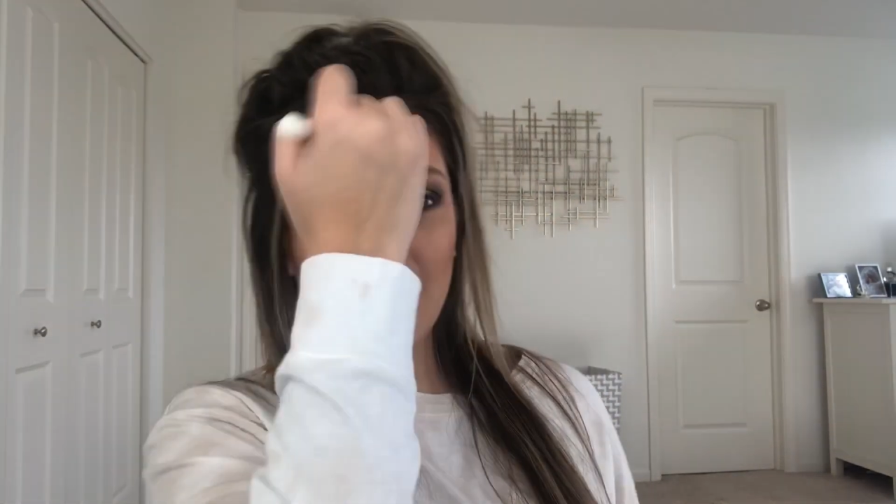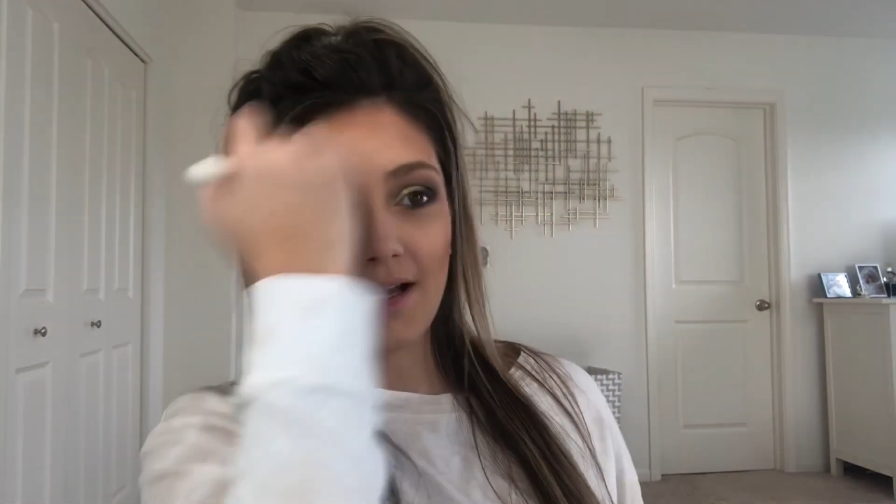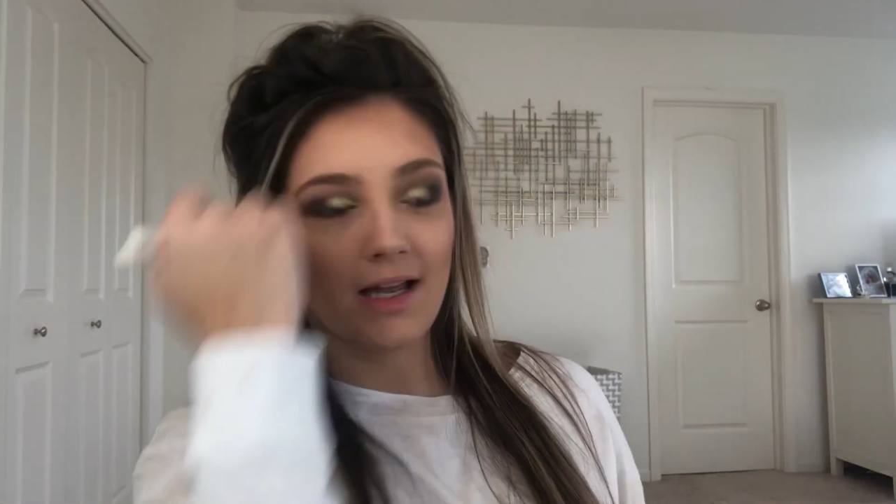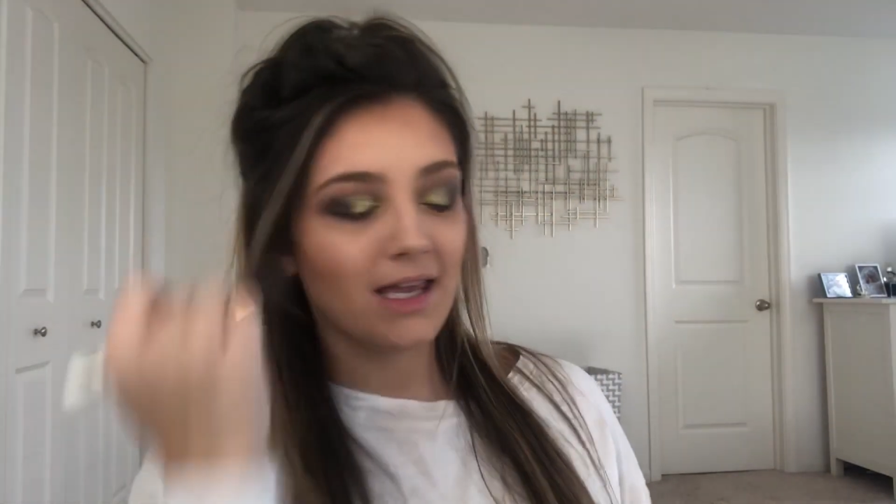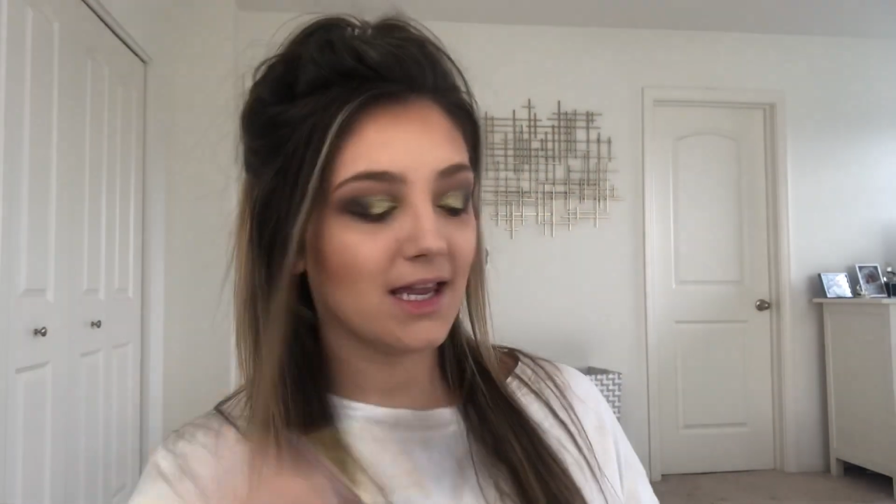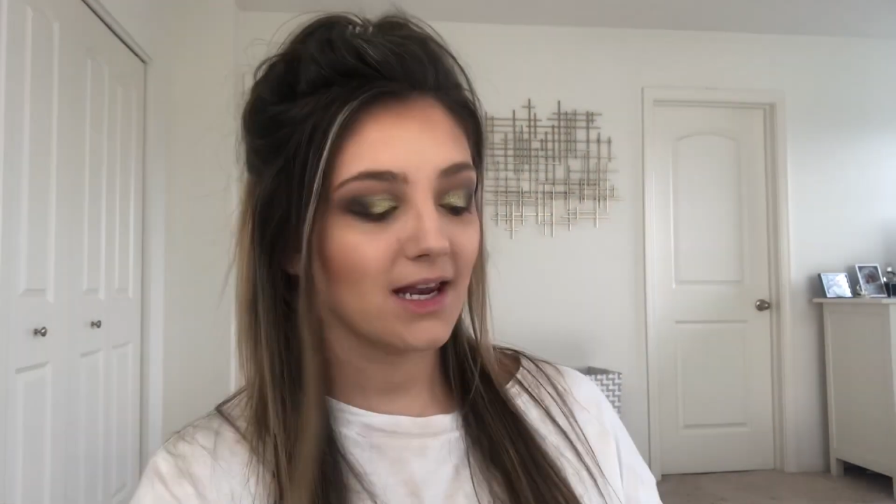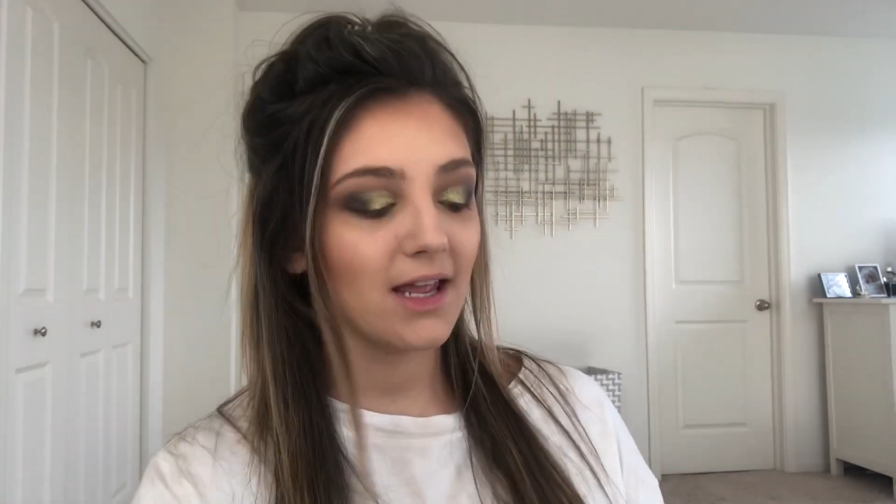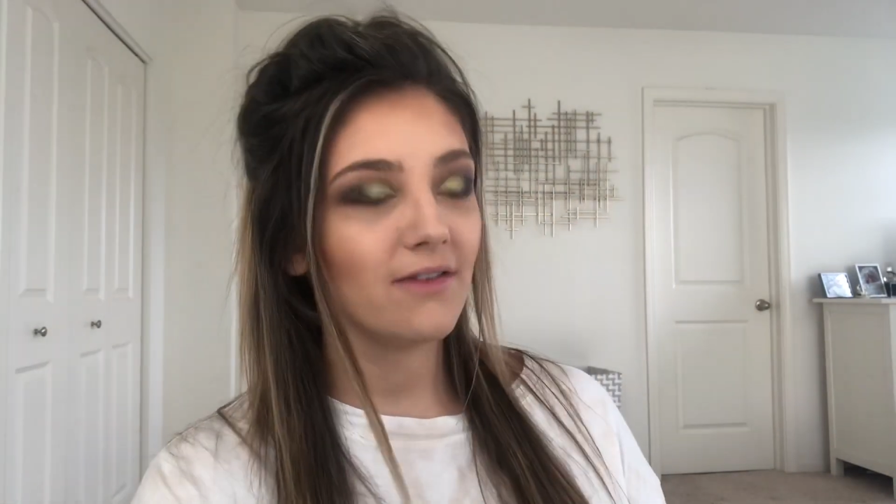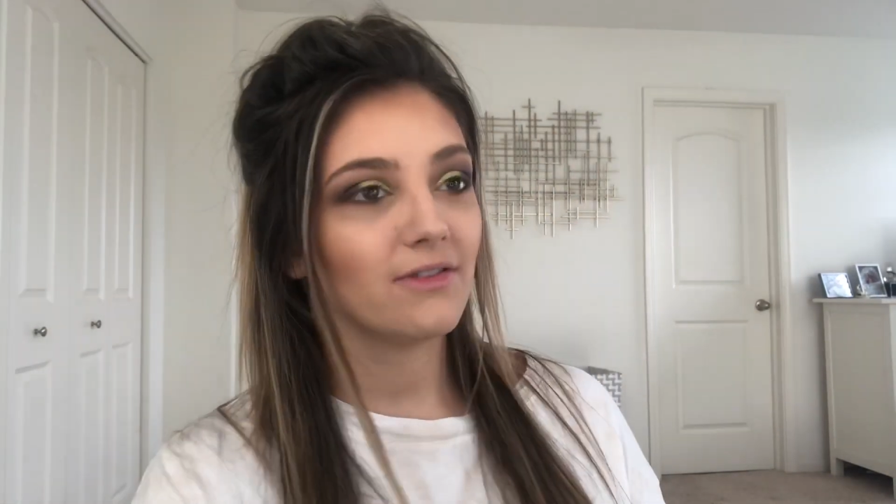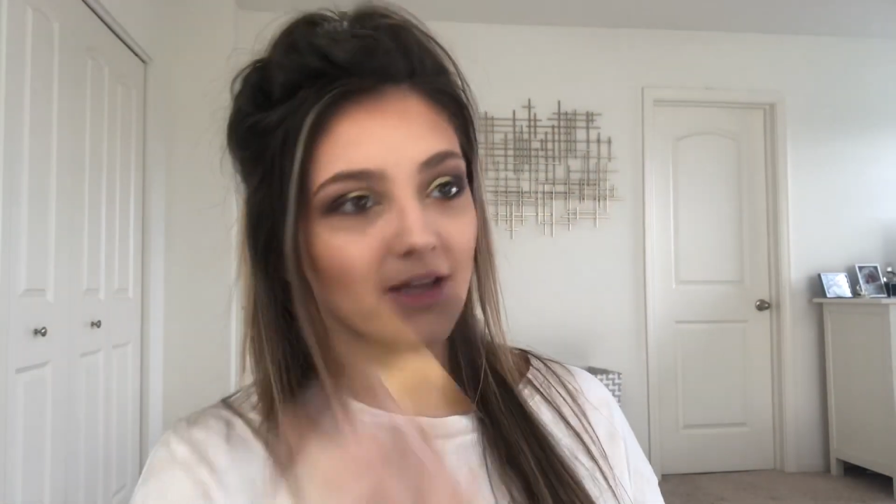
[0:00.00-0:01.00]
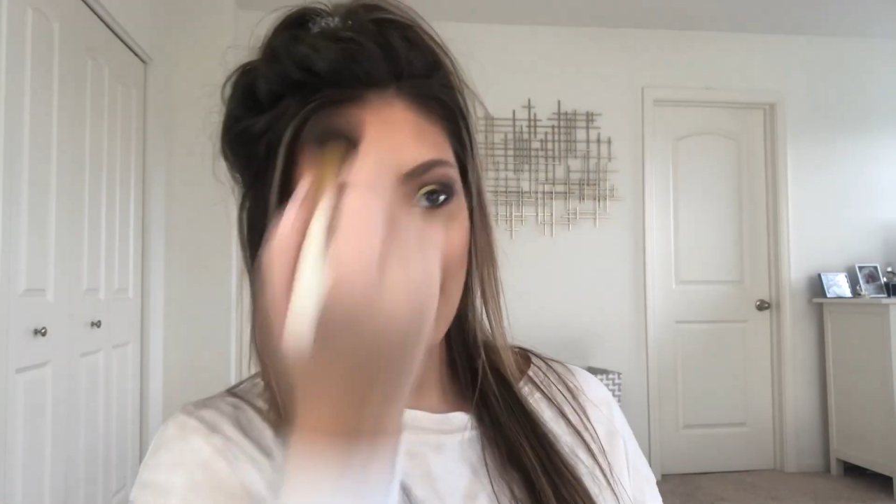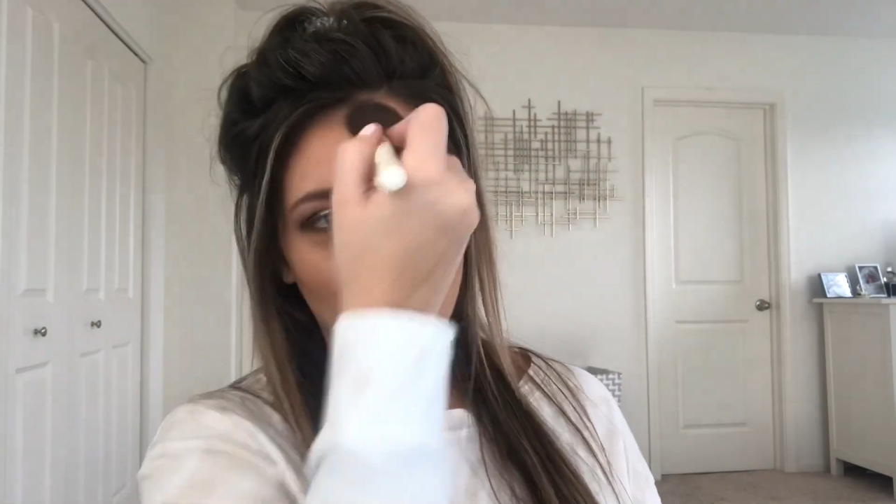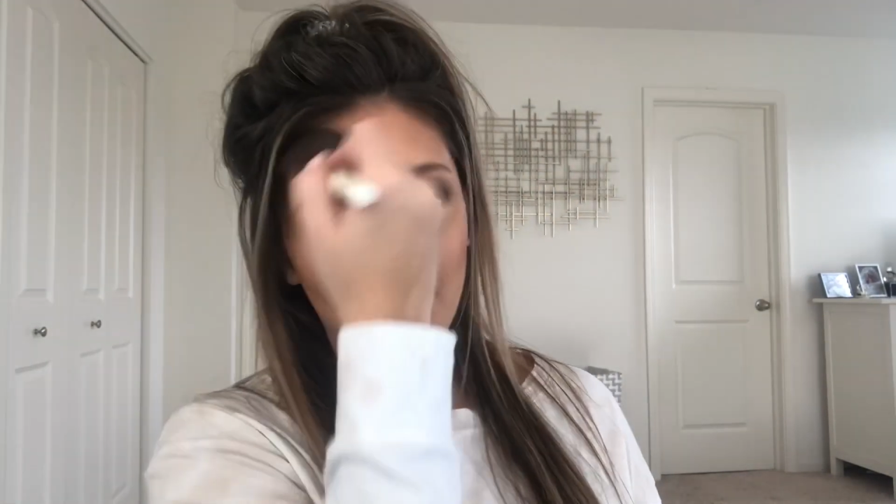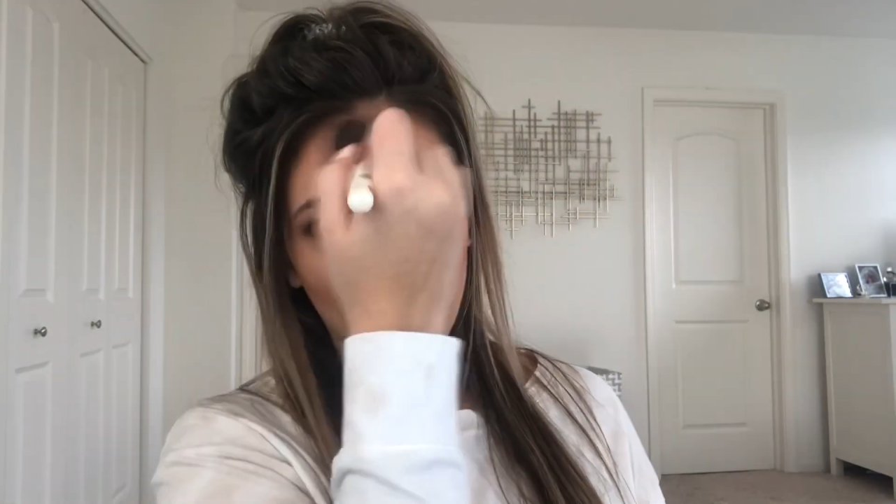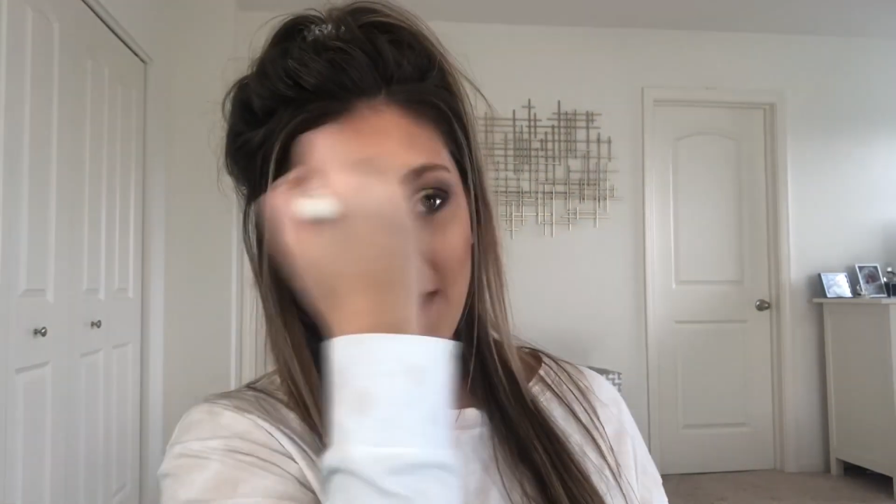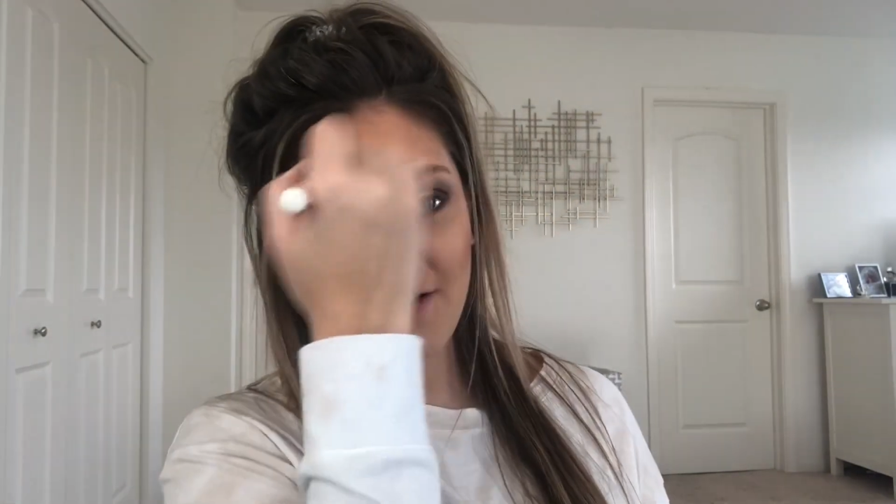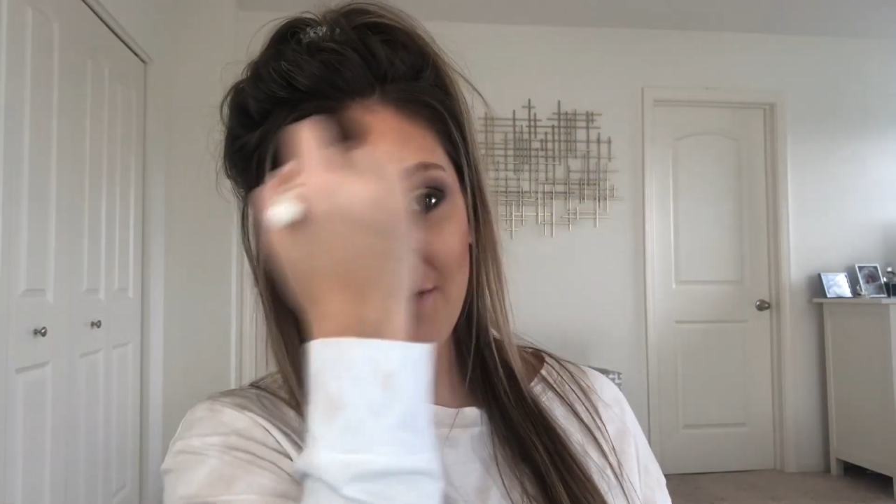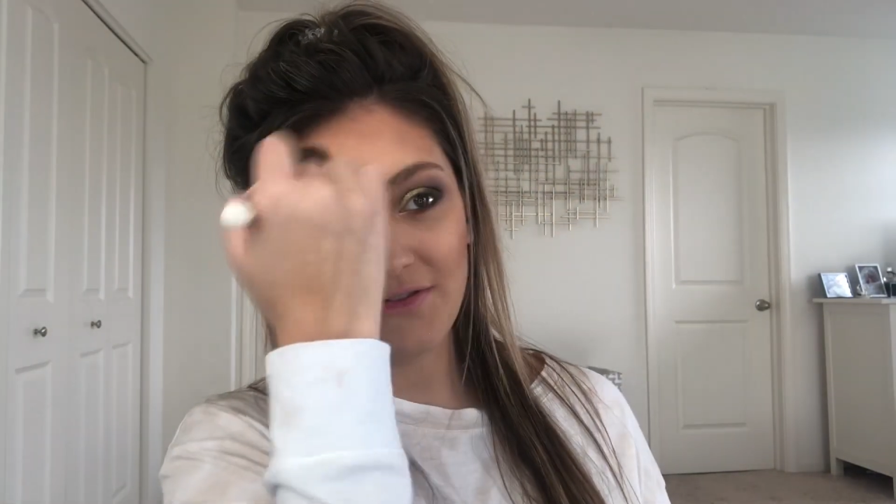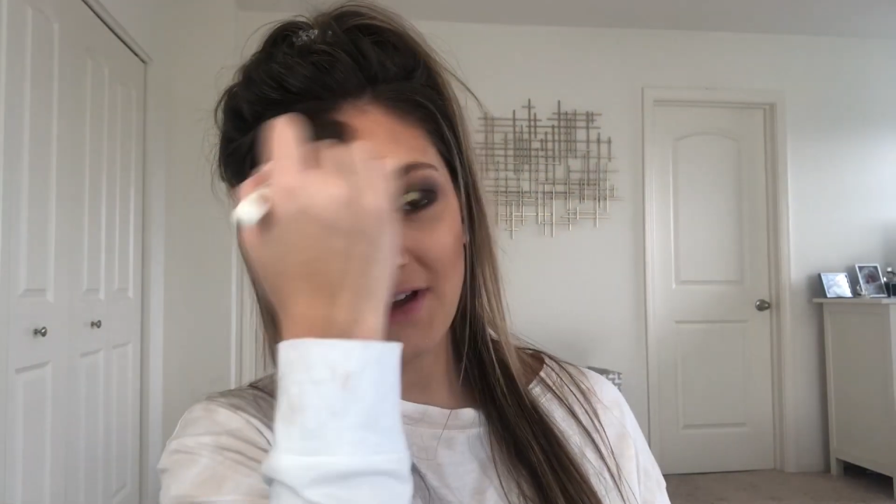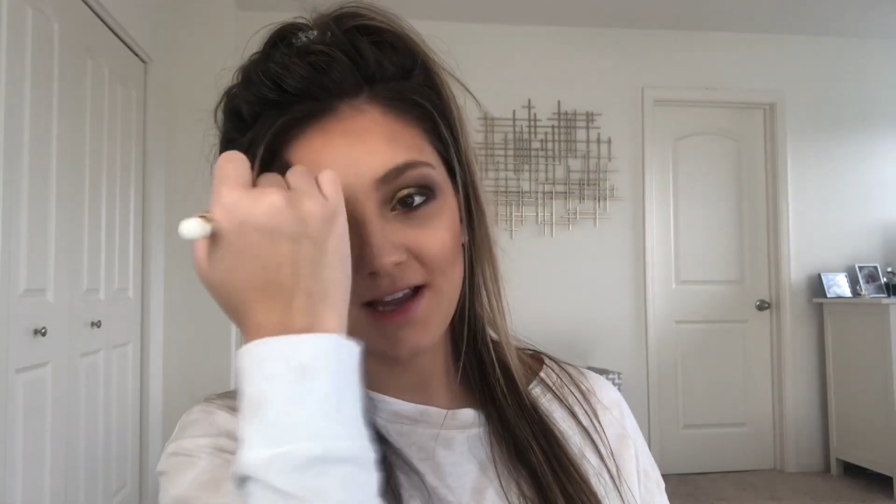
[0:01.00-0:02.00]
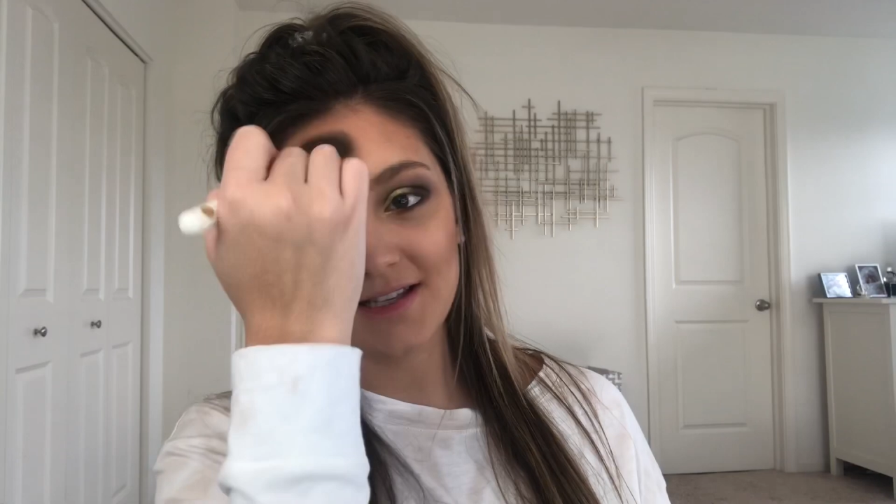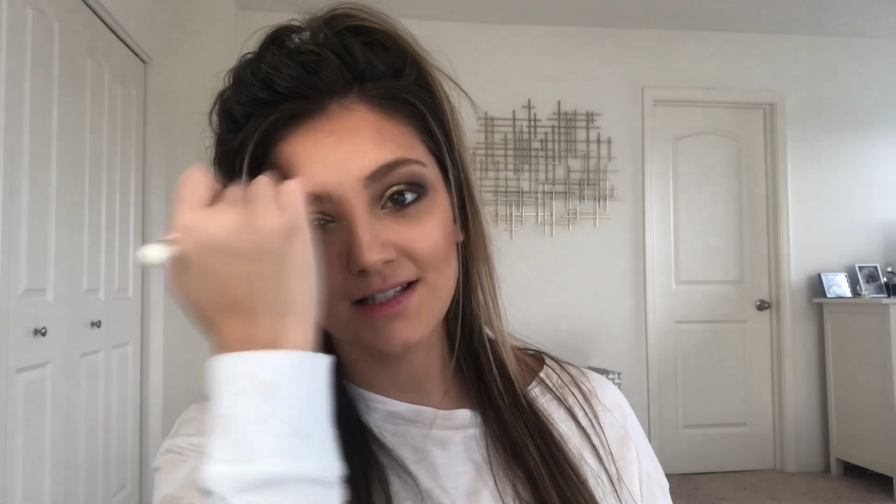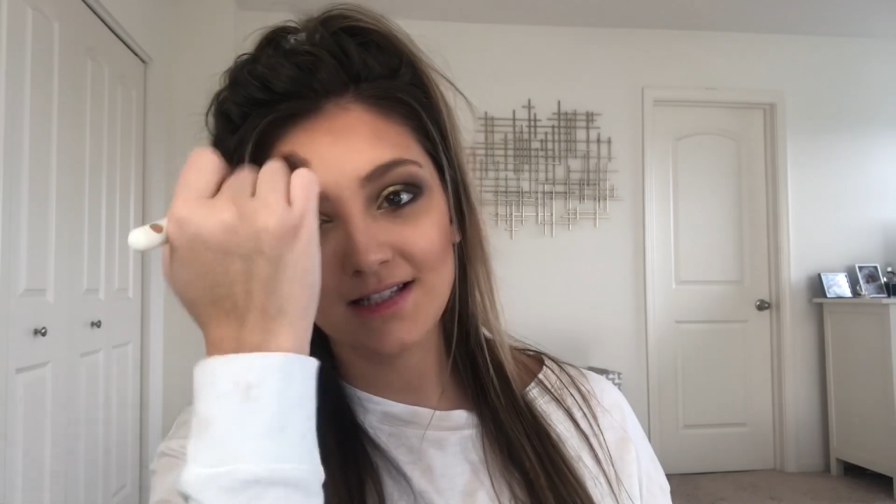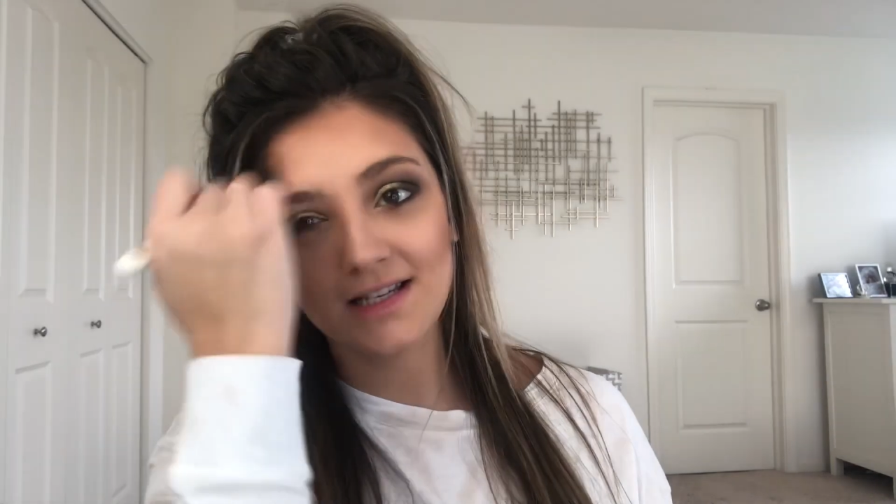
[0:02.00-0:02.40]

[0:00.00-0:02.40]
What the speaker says: I can't have like a pale face,